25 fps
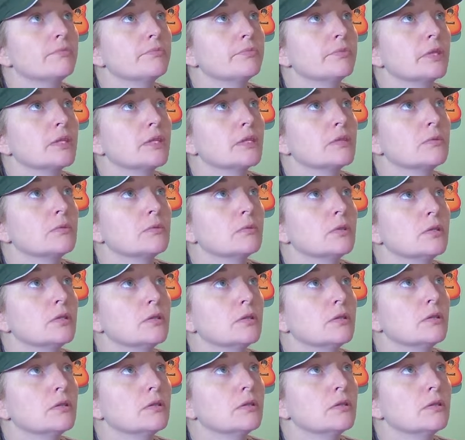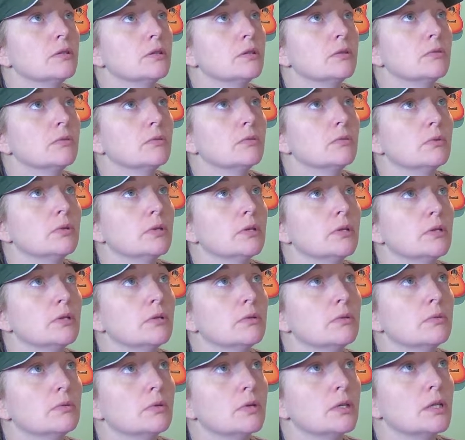is what you're
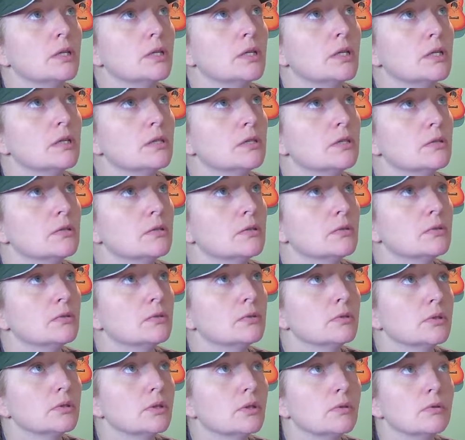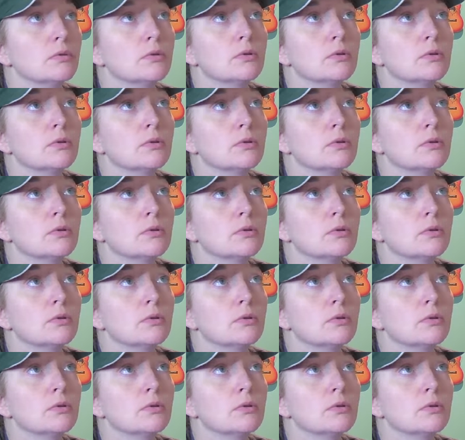running into. So